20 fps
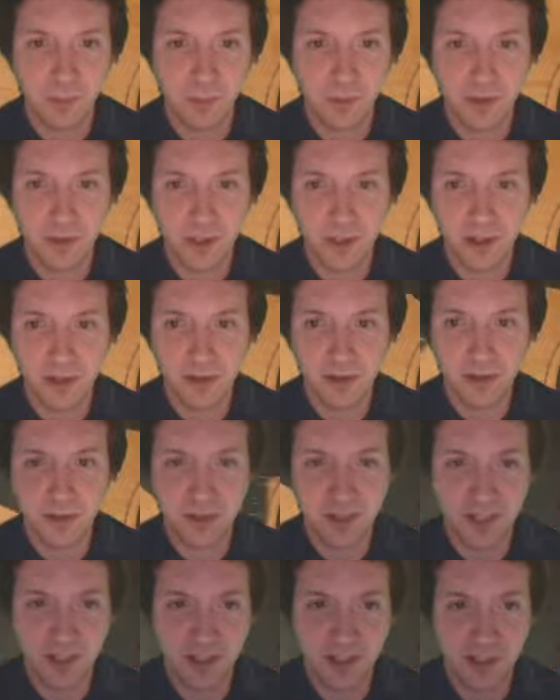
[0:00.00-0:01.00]
Water
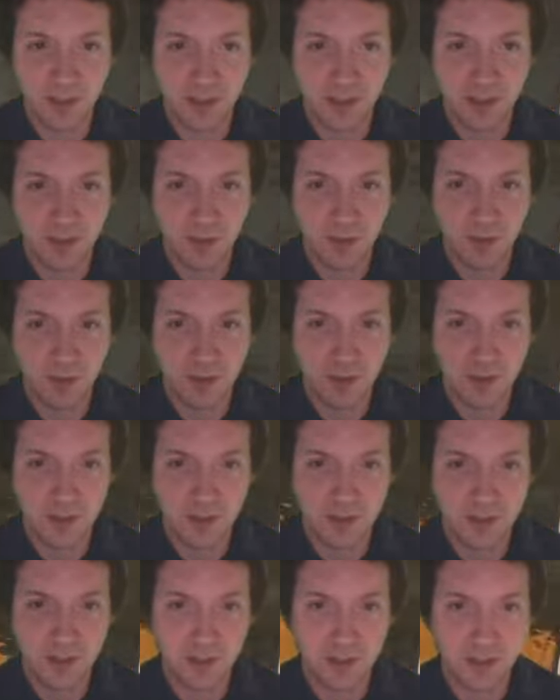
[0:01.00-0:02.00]
tank,
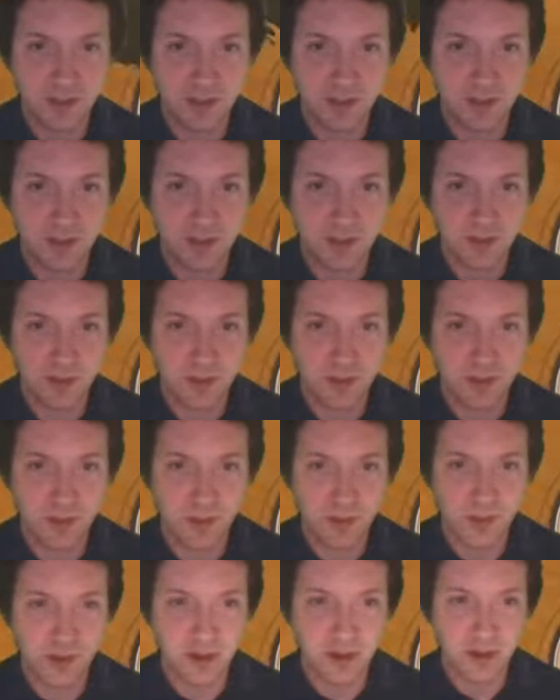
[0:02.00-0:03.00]
are
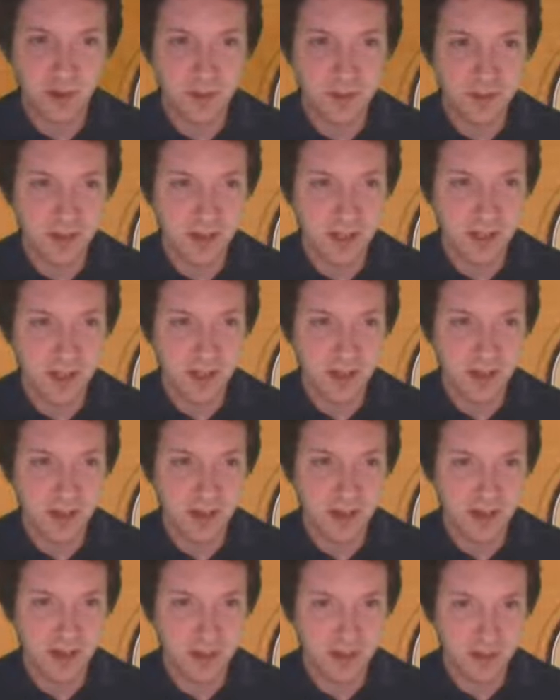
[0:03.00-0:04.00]
you
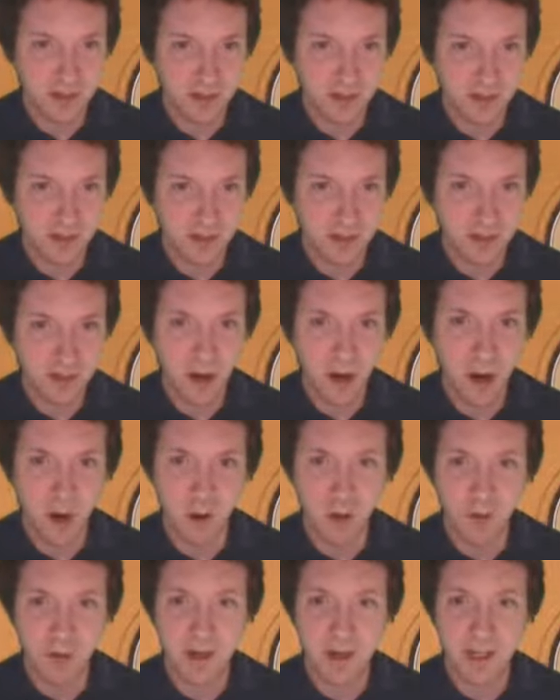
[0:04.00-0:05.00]
outside?
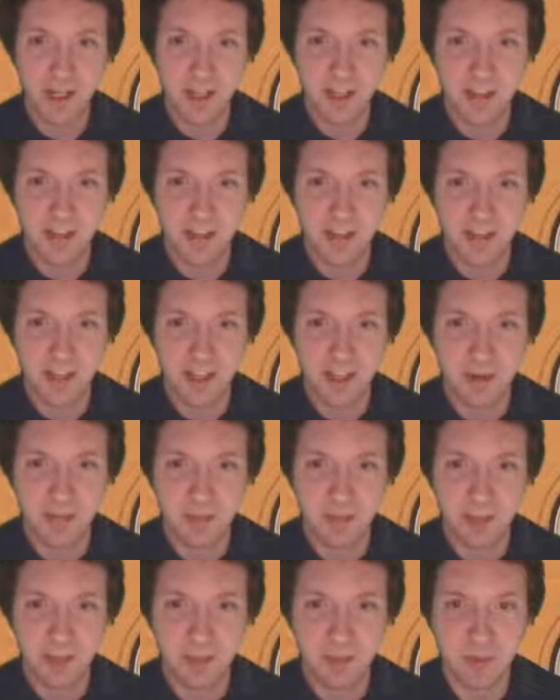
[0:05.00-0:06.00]
Oh, I guess it's that
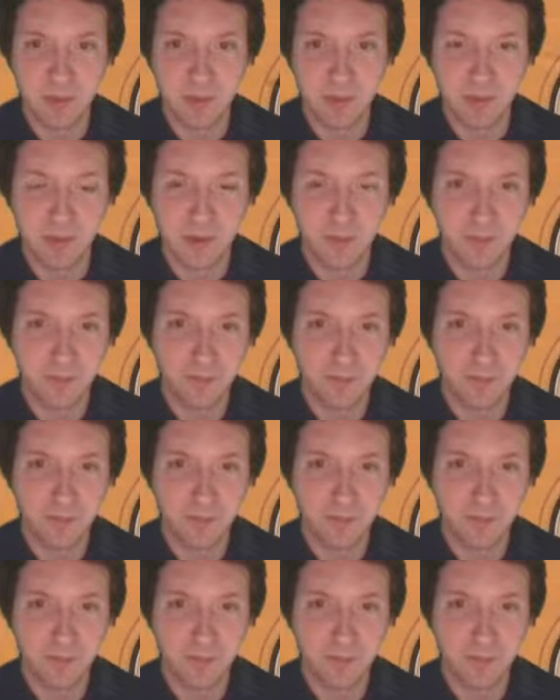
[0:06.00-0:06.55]
big boy.